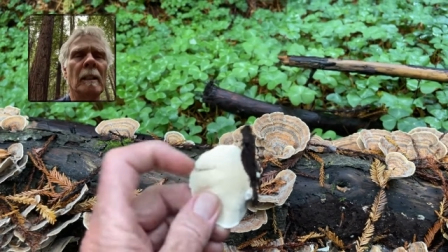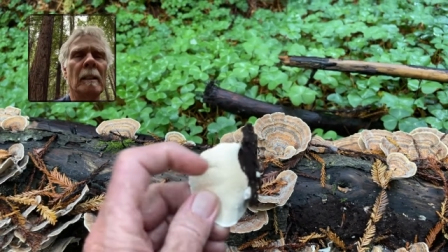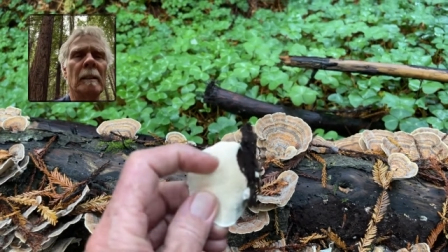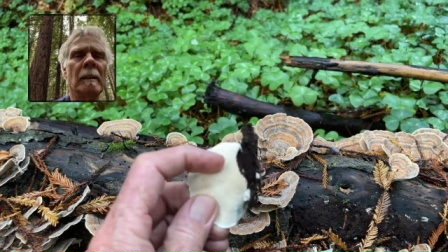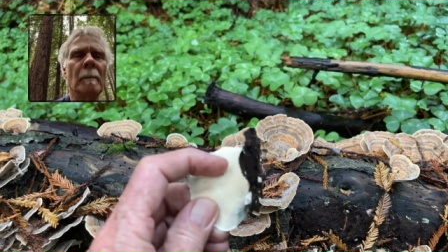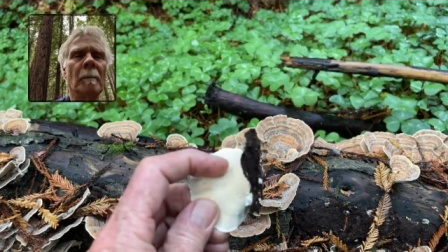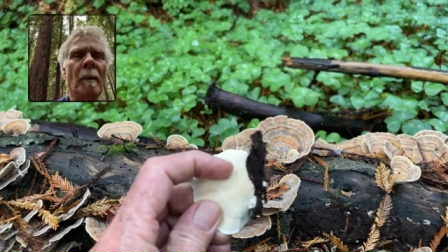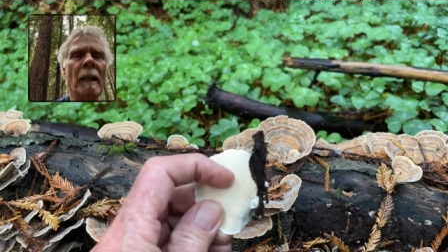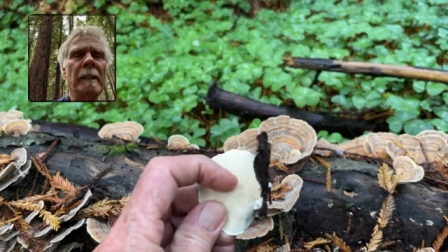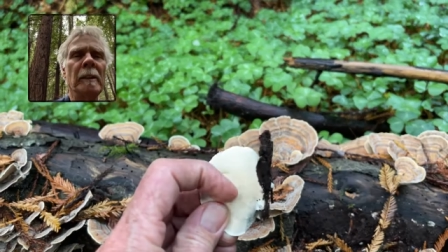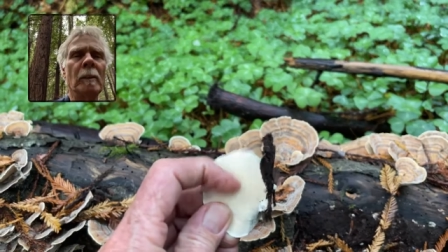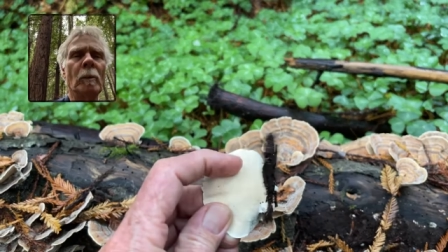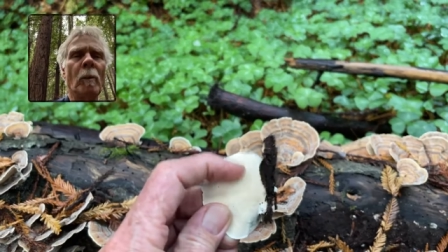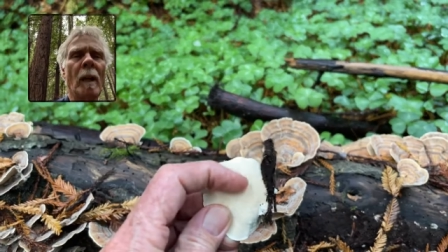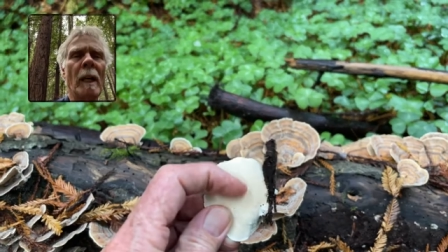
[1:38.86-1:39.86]
The
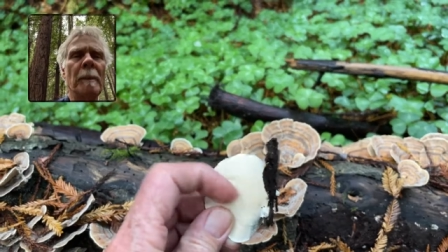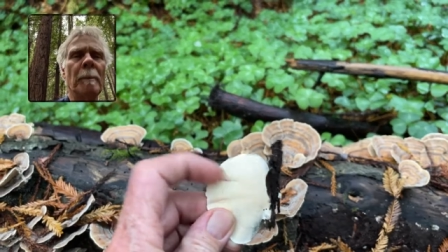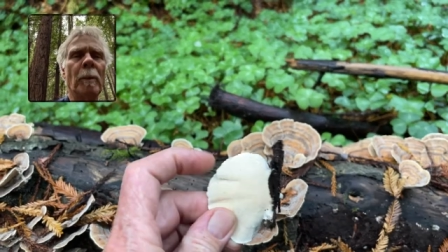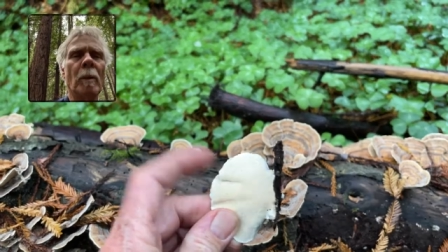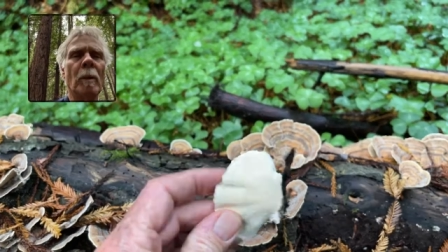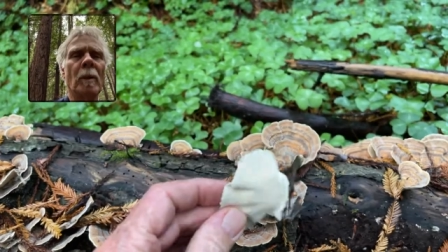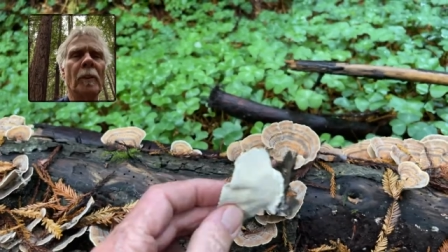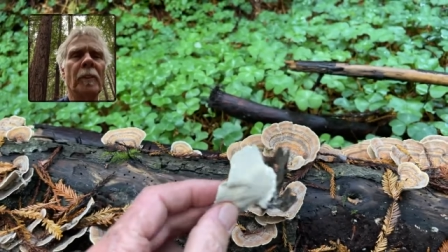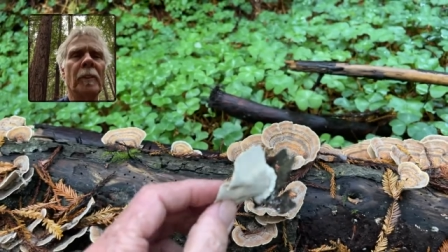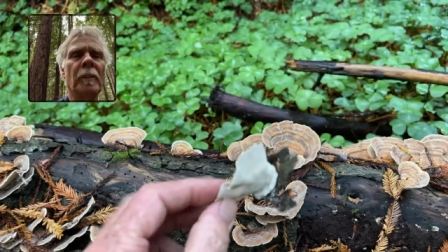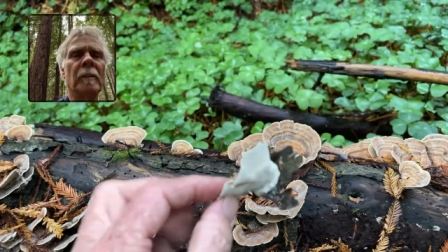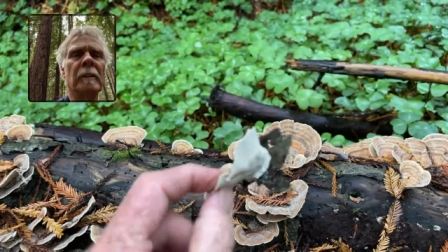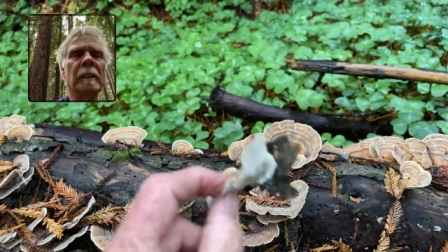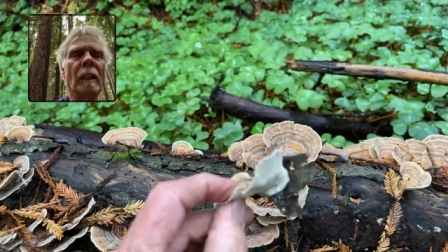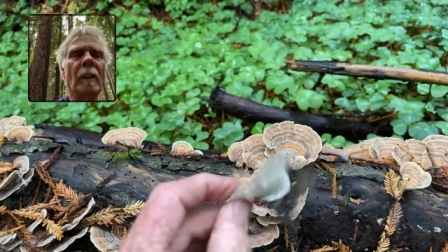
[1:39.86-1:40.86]
minute white pores
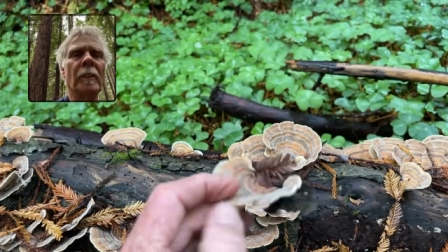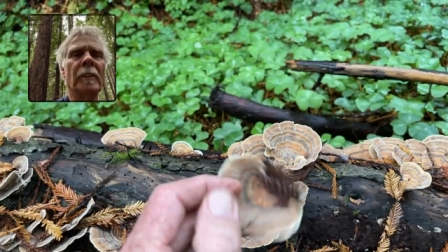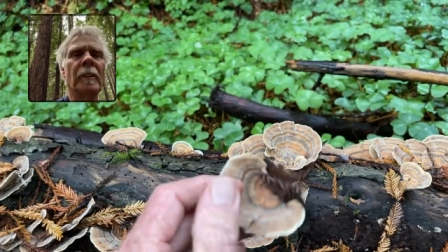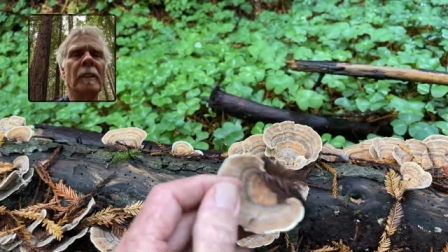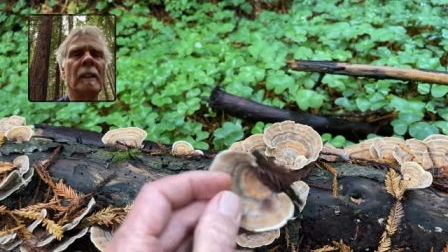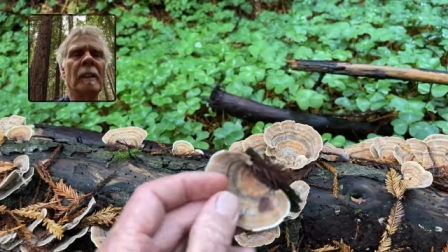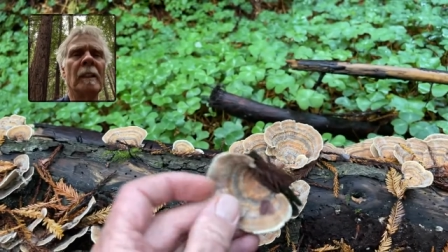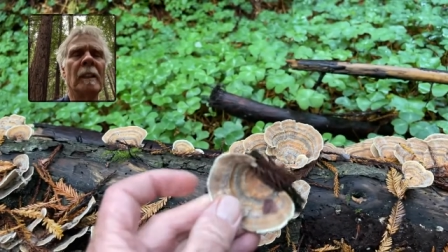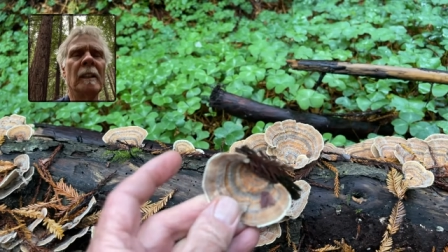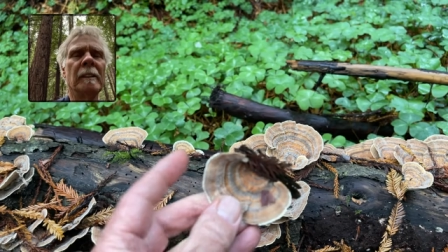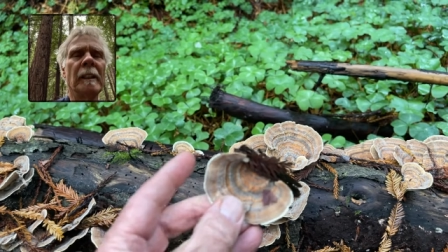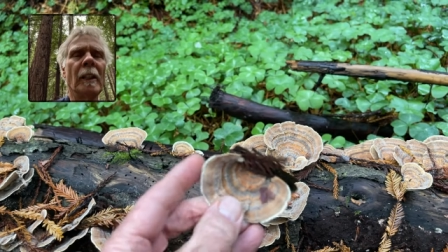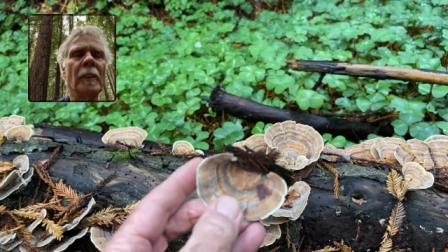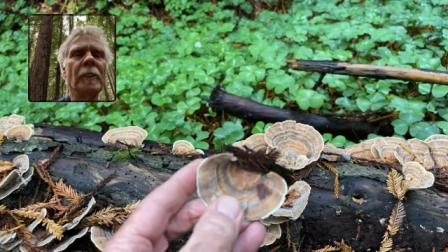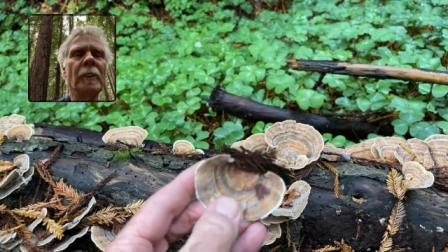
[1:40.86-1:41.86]
tells,
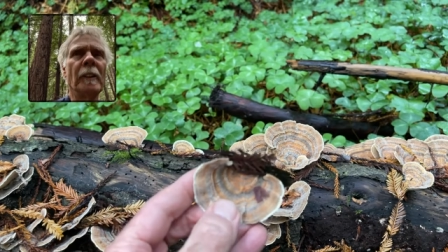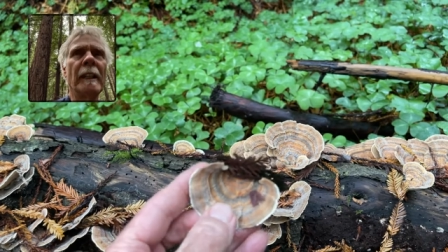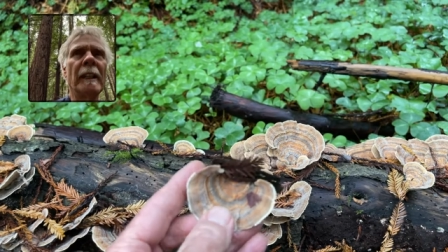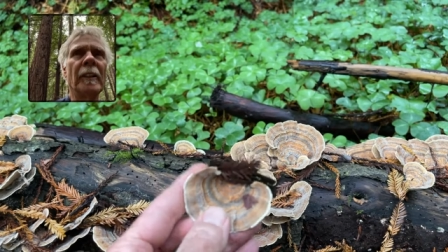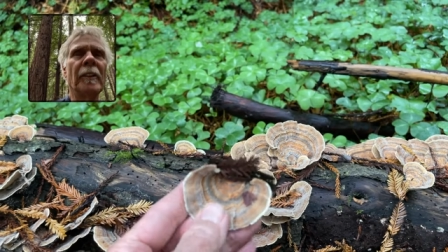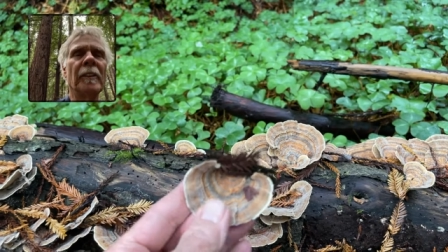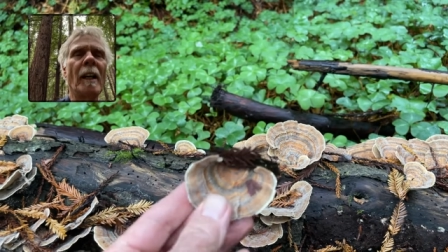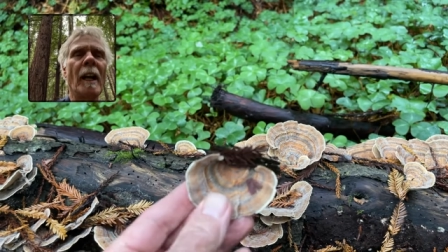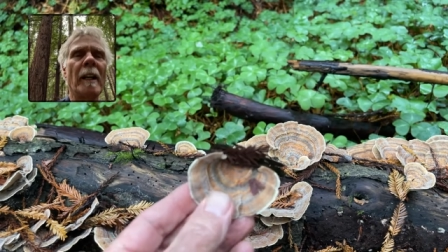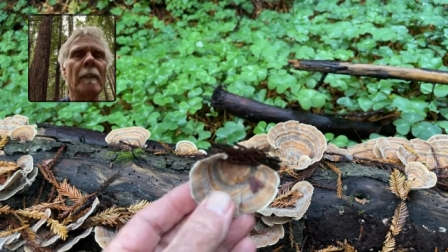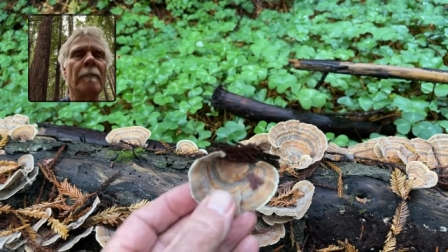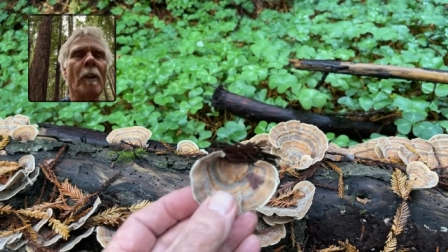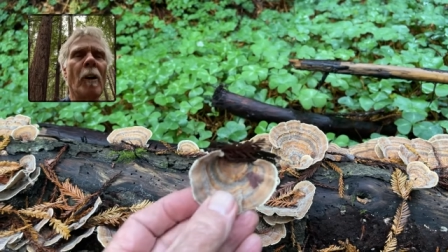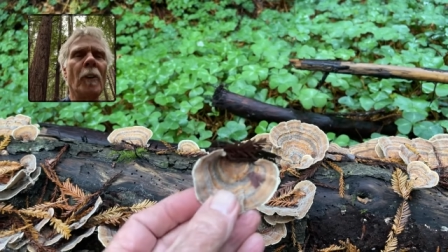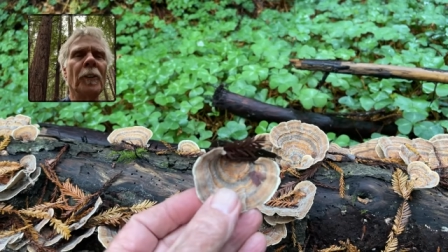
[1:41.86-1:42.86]
tells you that it's not a
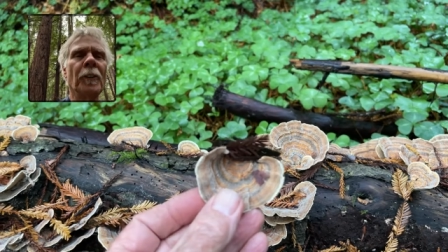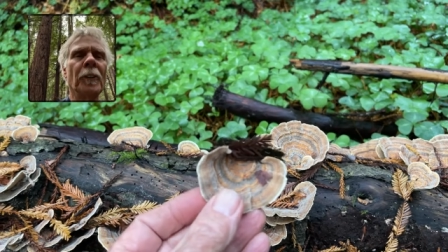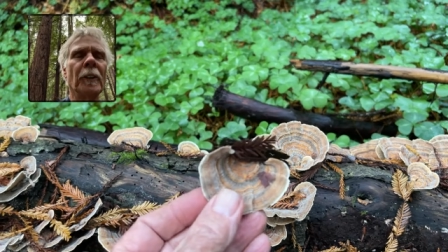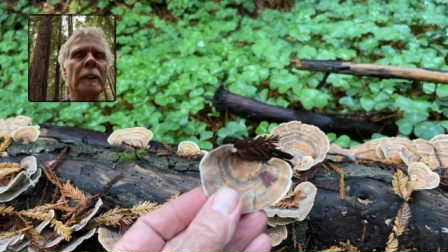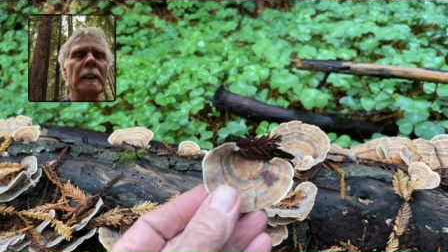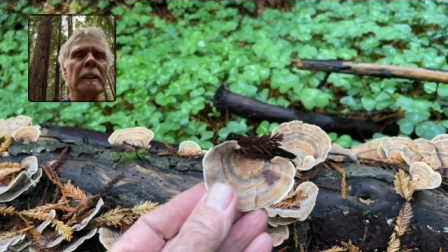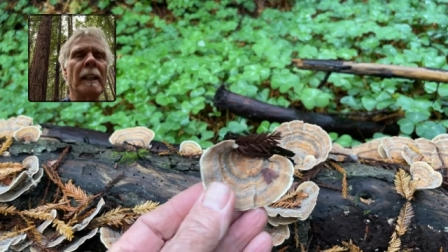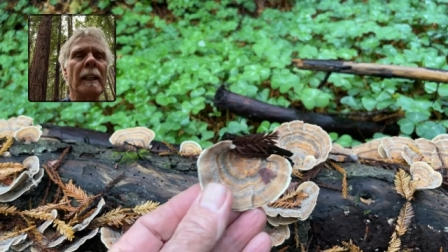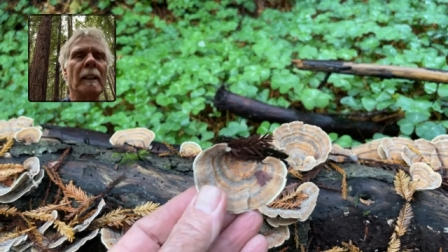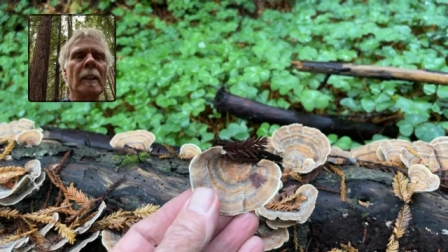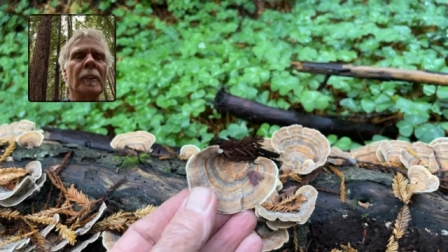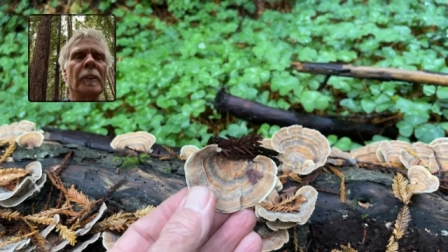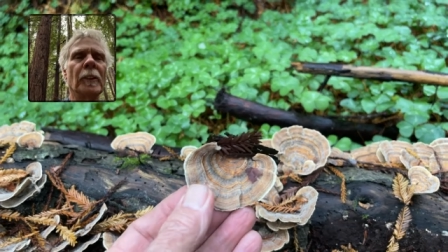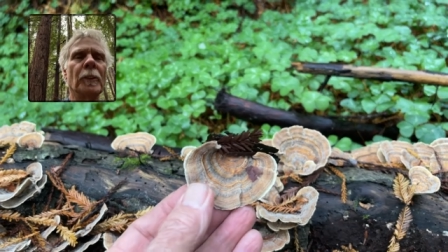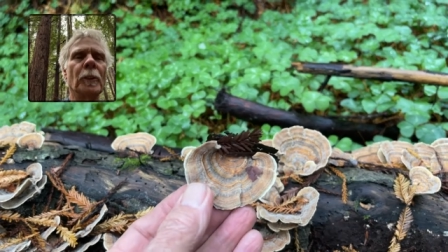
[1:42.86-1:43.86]
false turkey tail,
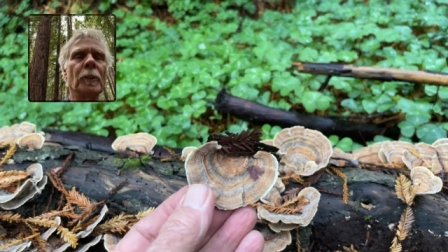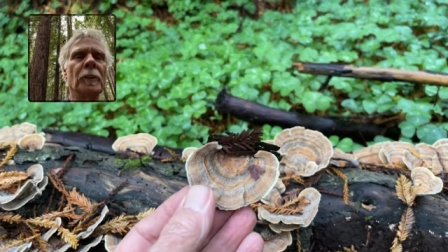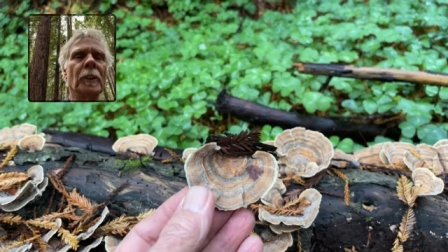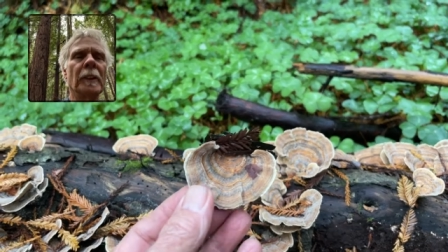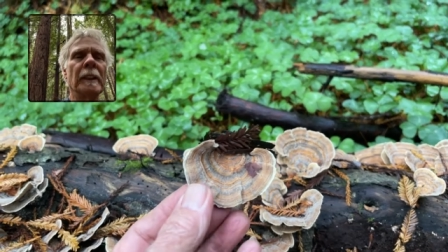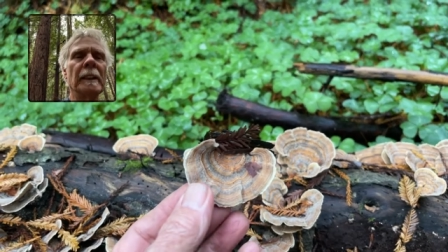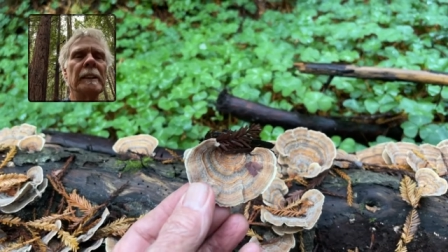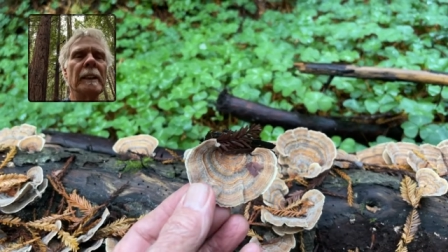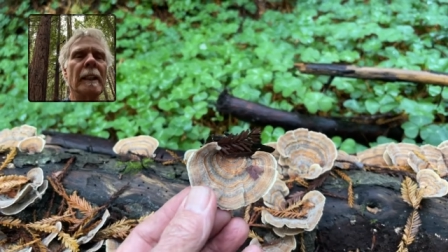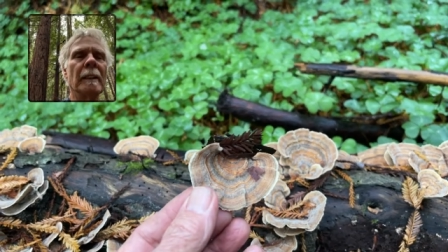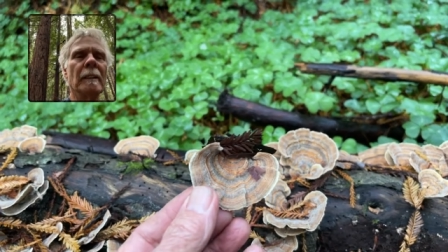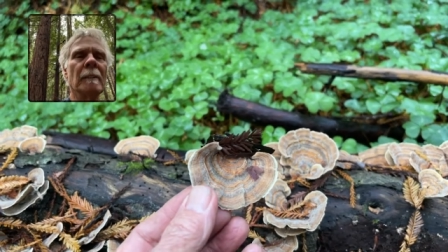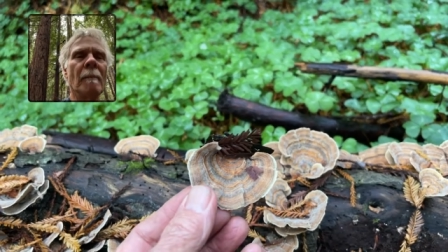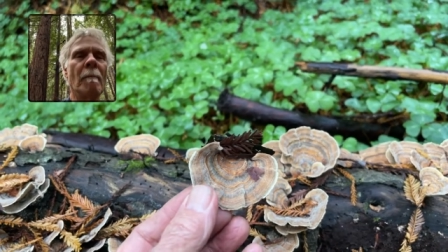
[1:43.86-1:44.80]
it's a true turkey tail.